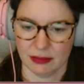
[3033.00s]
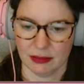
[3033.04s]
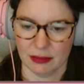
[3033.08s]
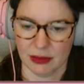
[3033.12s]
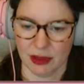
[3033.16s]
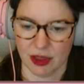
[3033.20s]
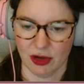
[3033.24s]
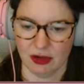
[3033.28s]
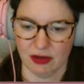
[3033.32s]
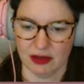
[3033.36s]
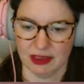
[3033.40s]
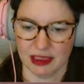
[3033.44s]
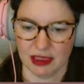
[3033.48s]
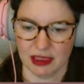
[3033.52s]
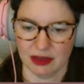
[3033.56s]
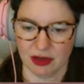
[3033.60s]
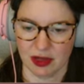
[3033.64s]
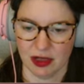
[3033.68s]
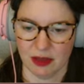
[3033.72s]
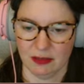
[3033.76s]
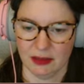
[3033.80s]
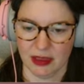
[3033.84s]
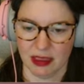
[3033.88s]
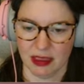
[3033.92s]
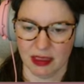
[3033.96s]
Or is that going
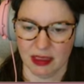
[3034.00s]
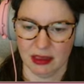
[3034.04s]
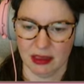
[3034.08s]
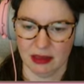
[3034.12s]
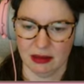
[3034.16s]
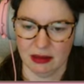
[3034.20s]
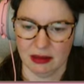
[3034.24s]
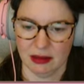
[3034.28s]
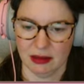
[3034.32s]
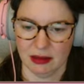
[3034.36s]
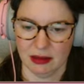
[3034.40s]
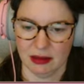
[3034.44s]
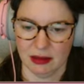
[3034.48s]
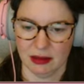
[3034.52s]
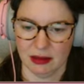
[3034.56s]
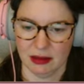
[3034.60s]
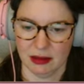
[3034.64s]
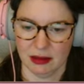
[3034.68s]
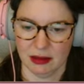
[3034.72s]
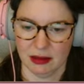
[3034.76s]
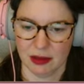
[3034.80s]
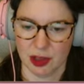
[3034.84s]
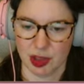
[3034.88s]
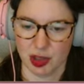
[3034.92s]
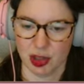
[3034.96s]
to be
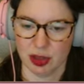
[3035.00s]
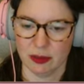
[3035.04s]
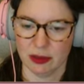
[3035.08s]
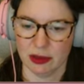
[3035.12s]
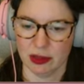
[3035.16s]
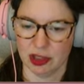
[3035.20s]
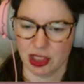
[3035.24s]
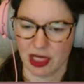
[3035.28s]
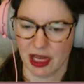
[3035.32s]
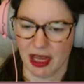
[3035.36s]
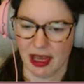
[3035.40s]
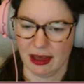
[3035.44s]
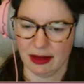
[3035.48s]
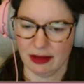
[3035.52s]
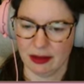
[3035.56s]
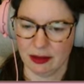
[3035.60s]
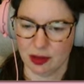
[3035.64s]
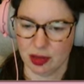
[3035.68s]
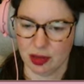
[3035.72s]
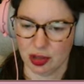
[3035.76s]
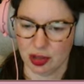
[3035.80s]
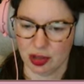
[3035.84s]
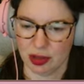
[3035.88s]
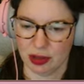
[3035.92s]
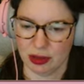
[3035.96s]
too much
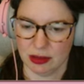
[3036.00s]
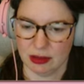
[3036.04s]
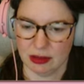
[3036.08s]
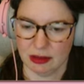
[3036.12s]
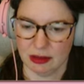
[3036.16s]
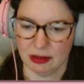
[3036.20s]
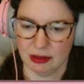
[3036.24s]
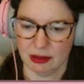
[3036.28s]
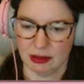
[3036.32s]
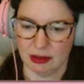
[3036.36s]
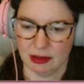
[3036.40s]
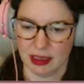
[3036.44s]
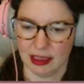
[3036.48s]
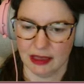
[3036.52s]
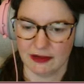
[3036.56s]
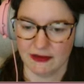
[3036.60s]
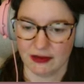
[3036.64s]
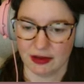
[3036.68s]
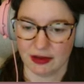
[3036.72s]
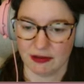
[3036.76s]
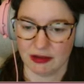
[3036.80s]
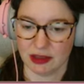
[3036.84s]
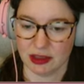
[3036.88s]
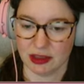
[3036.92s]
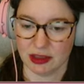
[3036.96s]
hedge? If
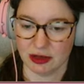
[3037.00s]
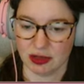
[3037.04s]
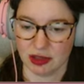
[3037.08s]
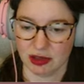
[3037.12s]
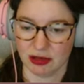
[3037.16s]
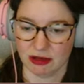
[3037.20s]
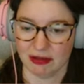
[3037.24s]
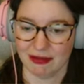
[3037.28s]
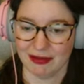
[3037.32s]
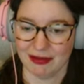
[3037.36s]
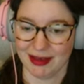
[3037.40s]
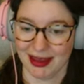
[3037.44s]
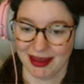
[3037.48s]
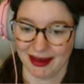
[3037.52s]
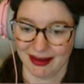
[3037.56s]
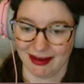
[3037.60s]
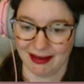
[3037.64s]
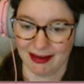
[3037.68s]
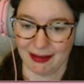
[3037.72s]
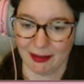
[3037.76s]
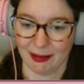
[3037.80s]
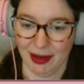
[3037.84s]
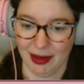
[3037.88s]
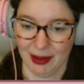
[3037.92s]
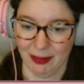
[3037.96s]
there is such a thing,
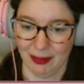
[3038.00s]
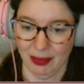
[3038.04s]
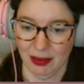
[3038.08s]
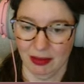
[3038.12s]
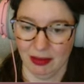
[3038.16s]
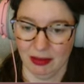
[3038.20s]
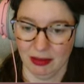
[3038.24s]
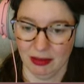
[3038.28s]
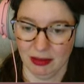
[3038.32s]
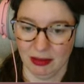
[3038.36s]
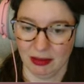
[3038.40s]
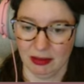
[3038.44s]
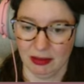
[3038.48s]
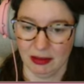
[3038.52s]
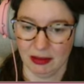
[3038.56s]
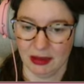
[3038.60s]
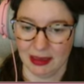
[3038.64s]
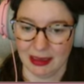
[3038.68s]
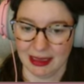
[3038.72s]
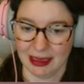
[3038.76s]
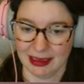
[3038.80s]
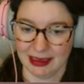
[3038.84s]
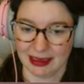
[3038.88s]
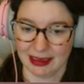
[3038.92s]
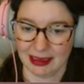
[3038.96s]
people.
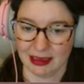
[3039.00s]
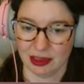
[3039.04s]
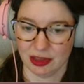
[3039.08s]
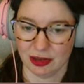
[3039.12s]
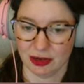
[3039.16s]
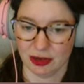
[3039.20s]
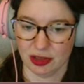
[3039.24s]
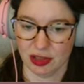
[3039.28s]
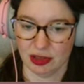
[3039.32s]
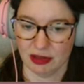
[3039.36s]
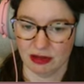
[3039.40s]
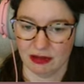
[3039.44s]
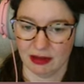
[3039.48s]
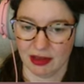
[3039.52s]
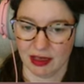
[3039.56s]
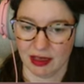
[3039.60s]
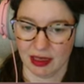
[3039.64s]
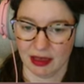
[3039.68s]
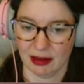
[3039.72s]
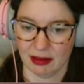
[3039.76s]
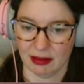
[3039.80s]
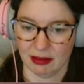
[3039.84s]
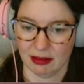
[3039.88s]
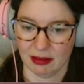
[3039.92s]
Is it such a thing?